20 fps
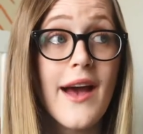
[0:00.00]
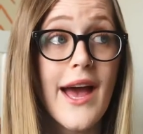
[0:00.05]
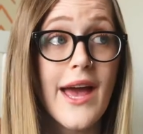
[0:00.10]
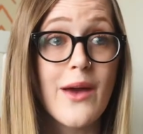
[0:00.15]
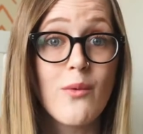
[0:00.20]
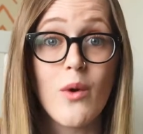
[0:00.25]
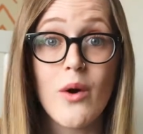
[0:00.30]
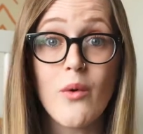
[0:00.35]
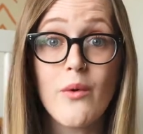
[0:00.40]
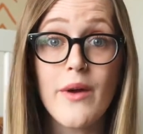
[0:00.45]

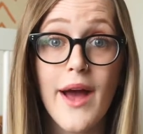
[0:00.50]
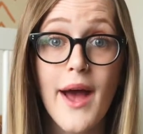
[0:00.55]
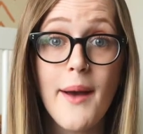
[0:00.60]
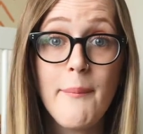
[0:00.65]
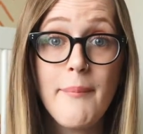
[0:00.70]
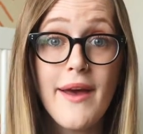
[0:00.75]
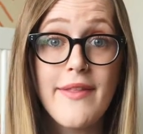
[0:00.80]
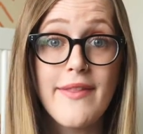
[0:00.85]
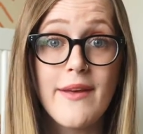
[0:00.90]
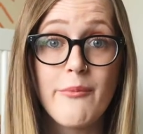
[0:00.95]
I woke
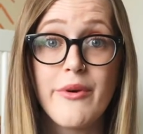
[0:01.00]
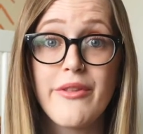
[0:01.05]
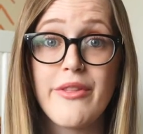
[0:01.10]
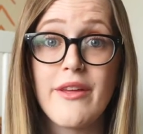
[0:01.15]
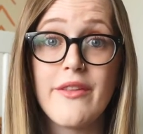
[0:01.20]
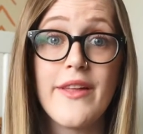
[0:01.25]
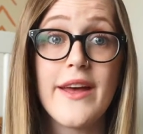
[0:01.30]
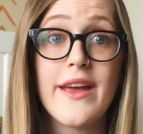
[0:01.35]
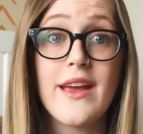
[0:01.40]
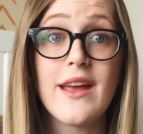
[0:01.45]
up, and then
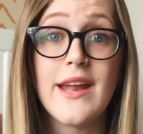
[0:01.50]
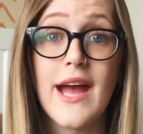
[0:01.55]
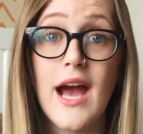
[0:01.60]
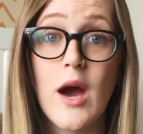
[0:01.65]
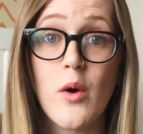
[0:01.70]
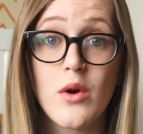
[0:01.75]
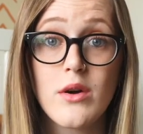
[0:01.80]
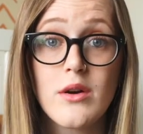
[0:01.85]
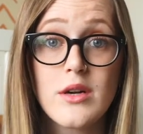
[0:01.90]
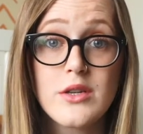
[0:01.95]
within like an
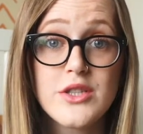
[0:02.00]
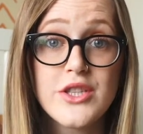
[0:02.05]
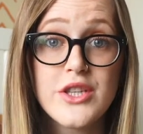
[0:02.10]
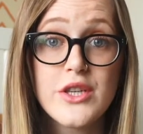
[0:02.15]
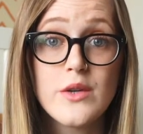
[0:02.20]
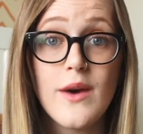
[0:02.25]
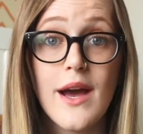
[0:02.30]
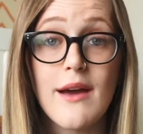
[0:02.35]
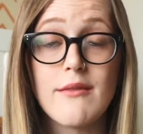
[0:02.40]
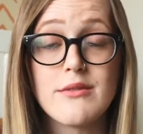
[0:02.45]
hour or
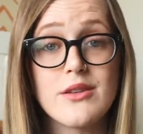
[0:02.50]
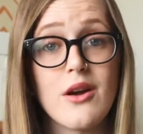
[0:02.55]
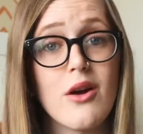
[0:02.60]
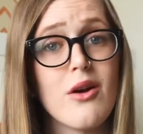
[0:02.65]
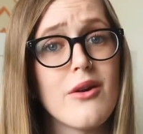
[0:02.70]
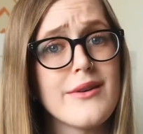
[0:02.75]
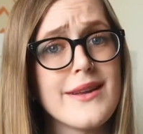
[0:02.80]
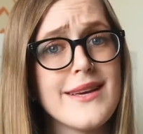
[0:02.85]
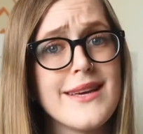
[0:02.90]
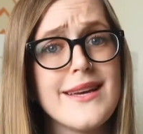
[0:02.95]
two, I was
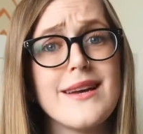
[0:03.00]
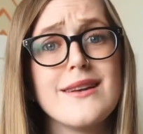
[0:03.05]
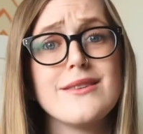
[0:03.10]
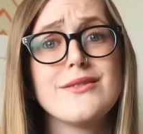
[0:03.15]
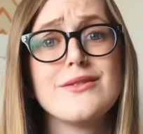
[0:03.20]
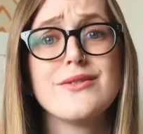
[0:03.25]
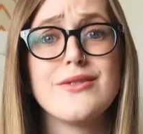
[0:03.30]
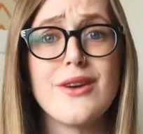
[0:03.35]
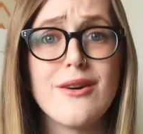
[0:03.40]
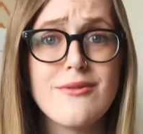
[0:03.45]
already
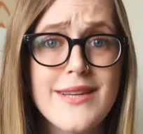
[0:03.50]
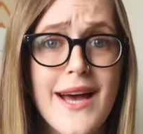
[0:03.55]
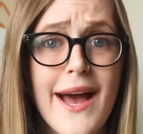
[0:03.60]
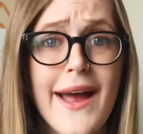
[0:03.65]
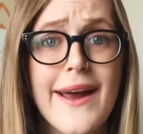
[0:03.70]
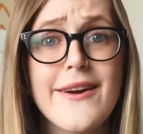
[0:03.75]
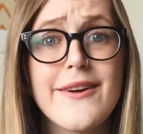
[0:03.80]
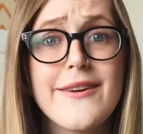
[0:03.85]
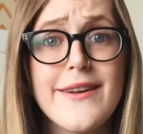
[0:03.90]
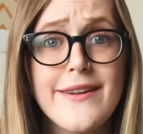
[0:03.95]
so
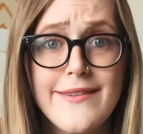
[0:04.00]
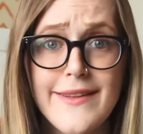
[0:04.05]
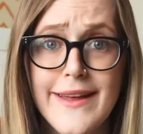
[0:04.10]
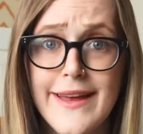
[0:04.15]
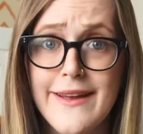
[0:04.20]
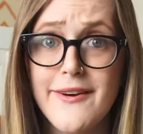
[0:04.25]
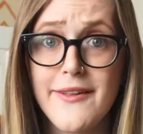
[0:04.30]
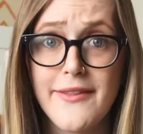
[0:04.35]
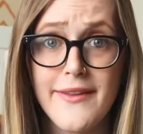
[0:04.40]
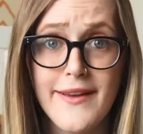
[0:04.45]
tired and
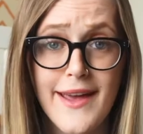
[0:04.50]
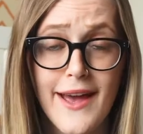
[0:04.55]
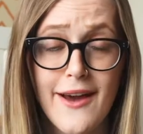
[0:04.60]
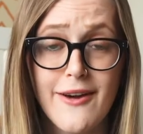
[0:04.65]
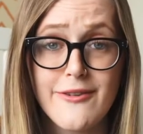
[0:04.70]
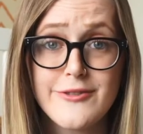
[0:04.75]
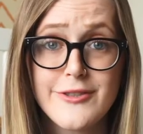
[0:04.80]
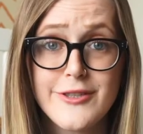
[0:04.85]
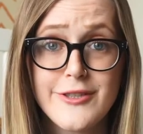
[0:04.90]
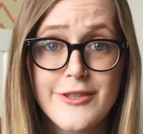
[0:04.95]
laying on the
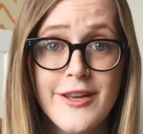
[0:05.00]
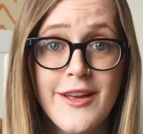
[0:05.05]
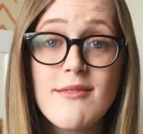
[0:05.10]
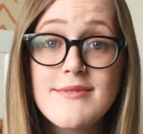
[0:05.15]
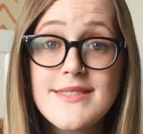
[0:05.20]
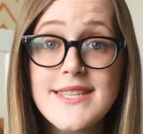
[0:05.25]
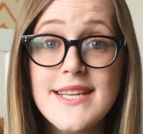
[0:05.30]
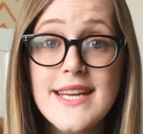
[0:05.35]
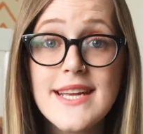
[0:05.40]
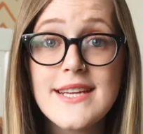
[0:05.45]
couch. I
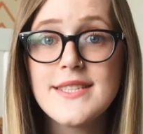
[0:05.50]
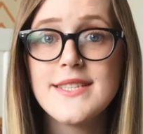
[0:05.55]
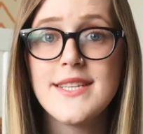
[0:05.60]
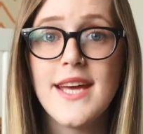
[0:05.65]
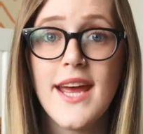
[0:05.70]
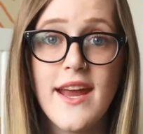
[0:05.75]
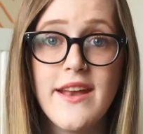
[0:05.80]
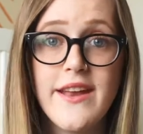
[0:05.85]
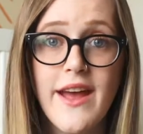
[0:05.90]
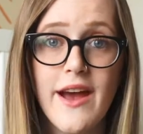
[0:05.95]
was getting
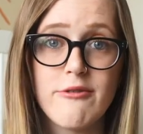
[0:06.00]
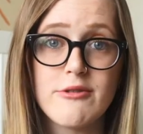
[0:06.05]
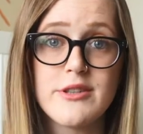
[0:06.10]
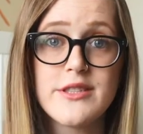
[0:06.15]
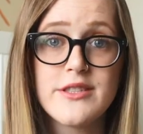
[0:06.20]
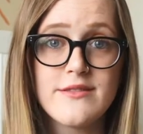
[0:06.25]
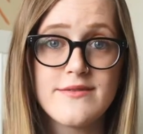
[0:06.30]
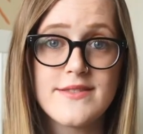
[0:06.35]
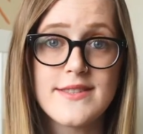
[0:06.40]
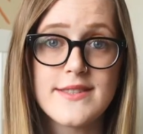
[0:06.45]
ten
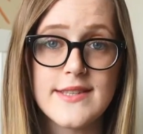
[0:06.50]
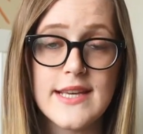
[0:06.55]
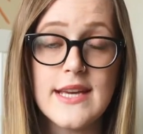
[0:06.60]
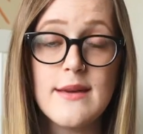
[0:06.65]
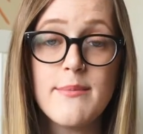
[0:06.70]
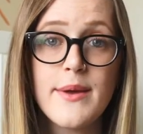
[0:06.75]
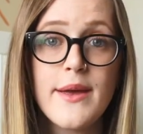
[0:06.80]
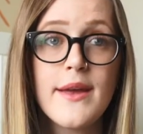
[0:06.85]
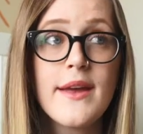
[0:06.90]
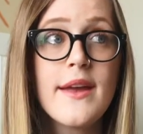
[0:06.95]
hours of
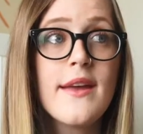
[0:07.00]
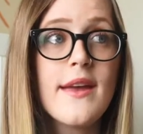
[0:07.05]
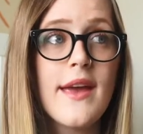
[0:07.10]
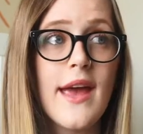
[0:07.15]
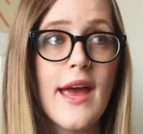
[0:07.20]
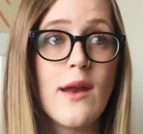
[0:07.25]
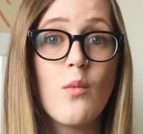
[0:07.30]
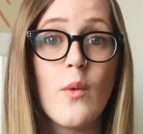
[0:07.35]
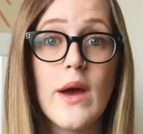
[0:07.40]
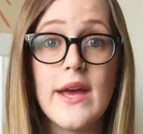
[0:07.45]
sleep
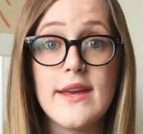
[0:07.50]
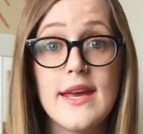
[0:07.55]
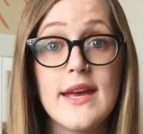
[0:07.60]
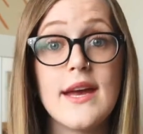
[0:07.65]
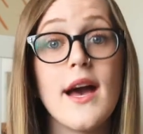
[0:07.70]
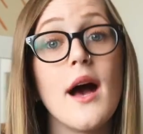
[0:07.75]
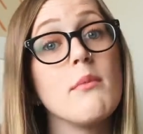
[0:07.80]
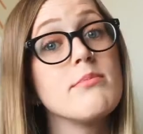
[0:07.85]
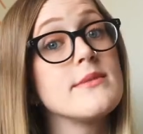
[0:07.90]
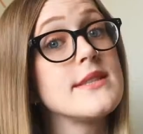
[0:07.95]
and
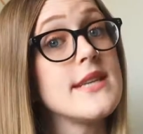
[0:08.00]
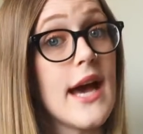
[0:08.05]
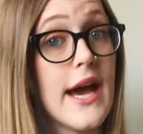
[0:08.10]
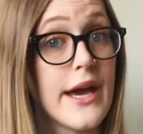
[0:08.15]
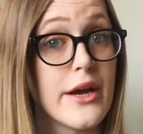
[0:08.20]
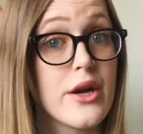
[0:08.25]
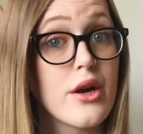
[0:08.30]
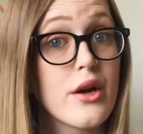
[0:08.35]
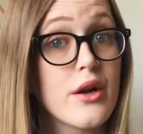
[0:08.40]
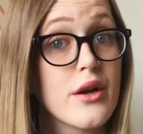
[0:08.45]
waking up
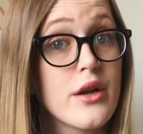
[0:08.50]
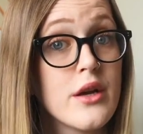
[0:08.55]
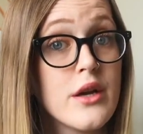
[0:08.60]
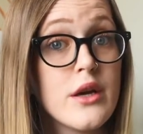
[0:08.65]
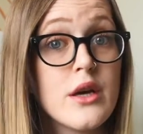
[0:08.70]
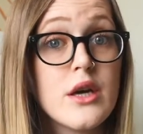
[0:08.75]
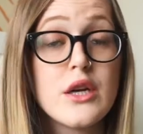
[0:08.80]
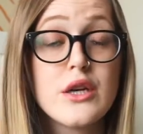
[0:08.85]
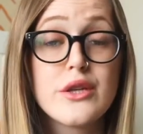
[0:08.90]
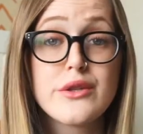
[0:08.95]
tired.
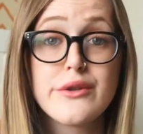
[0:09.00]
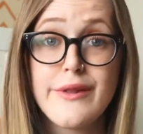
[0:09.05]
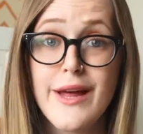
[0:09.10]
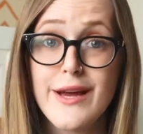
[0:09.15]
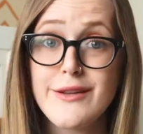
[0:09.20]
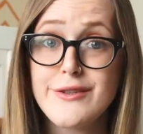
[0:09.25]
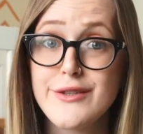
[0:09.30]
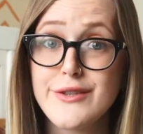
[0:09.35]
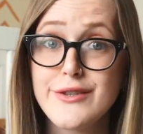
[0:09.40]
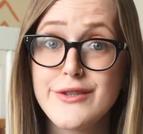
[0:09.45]
So
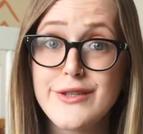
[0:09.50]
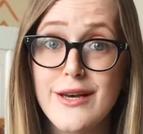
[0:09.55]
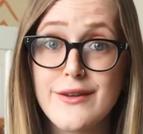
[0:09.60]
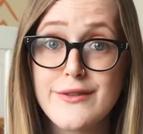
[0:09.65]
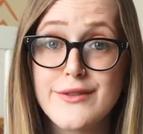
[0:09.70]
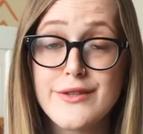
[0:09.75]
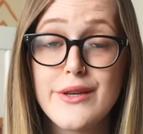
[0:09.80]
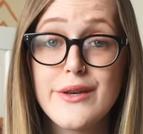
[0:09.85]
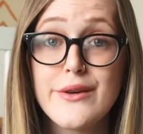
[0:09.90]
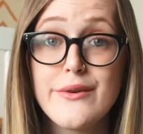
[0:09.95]
that just
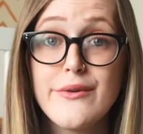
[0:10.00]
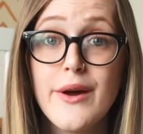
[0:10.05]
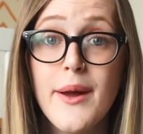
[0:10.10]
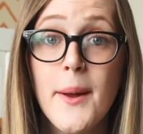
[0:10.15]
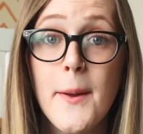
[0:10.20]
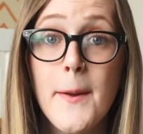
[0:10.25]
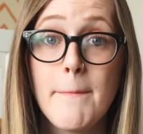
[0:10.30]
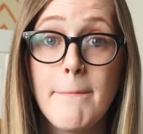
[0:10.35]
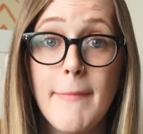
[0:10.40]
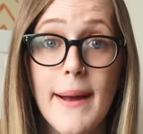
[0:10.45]
tells you
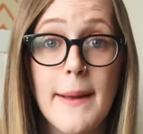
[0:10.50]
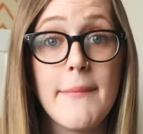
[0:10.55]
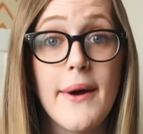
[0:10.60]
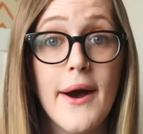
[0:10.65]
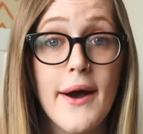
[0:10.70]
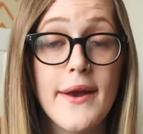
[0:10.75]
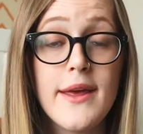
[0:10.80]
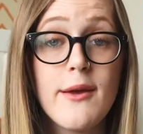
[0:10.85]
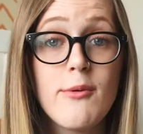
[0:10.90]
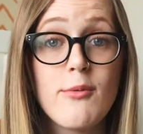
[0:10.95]
my
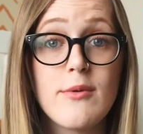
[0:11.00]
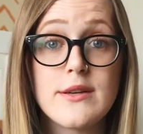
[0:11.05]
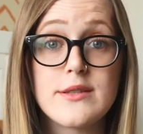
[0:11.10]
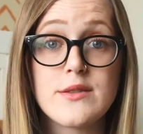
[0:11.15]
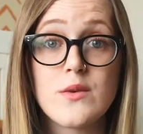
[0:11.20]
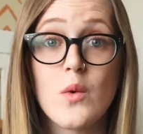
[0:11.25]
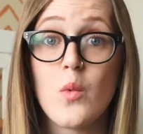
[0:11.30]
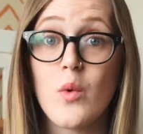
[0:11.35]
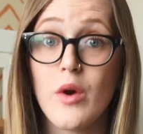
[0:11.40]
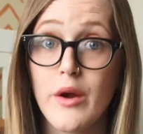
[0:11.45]
body
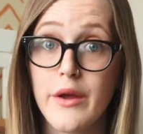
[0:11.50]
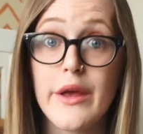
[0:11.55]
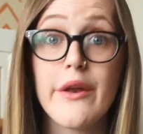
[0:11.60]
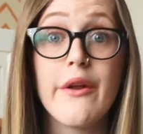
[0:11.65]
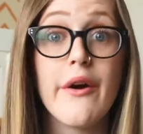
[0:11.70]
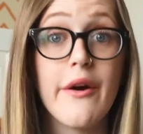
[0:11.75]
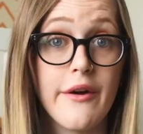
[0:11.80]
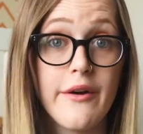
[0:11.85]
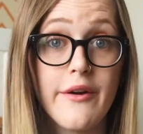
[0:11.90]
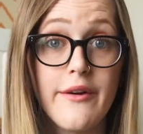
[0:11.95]
was working
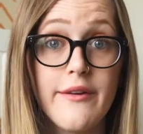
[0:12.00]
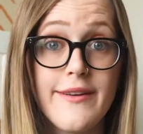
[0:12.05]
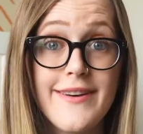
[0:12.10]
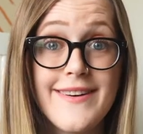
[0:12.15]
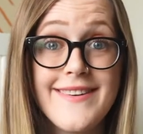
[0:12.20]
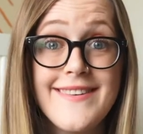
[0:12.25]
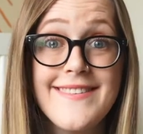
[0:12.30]
hard.